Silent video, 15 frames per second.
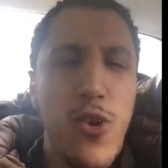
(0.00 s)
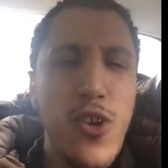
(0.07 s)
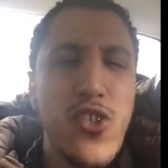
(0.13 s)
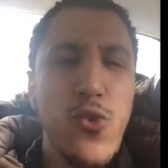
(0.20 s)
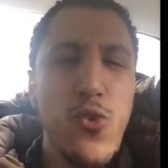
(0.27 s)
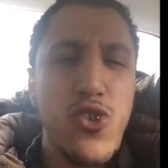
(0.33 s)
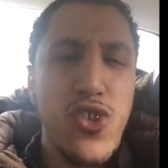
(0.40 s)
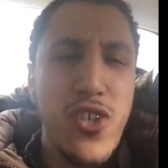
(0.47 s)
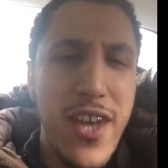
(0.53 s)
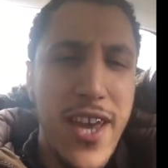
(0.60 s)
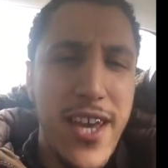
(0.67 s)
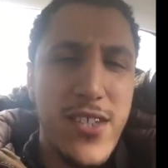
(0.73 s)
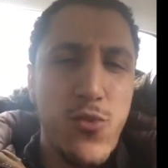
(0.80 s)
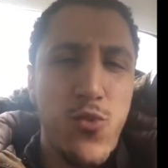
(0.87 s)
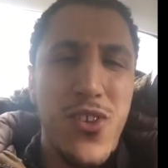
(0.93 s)
I do not
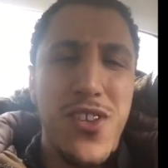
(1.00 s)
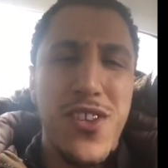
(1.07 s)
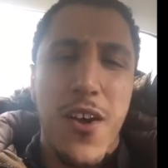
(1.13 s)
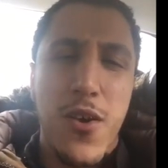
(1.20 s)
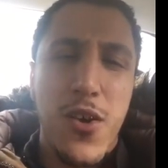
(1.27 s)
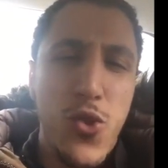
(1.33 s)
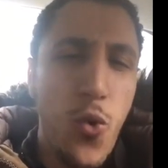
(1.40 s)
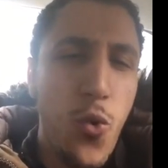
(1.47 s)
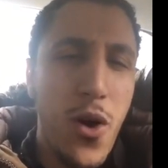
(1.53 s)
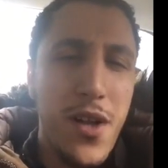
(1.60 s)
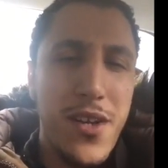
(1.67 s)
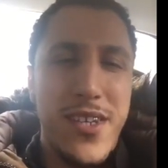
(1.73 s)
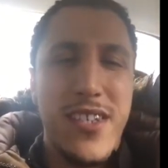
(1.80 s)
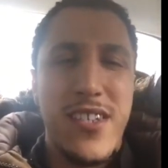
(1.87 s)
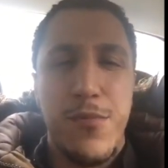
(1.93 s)
associate with no, no,
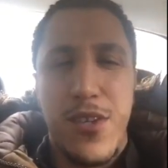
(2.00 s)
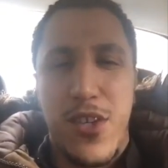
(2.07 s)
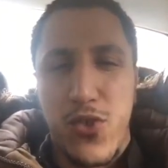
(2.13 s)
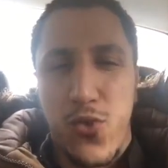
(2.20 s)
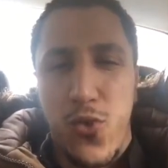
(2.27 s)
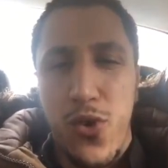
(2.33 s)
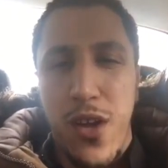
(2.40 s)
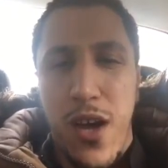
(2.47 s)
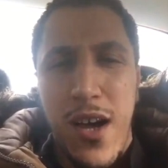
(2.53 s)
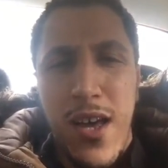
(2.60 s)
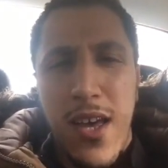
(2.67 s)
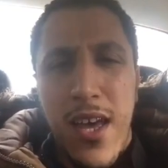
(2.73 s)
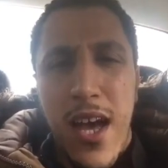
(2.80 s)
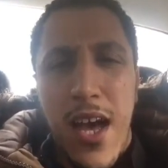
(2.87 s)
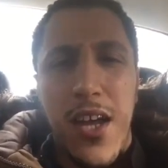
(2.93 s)
one in Speaker's Corner,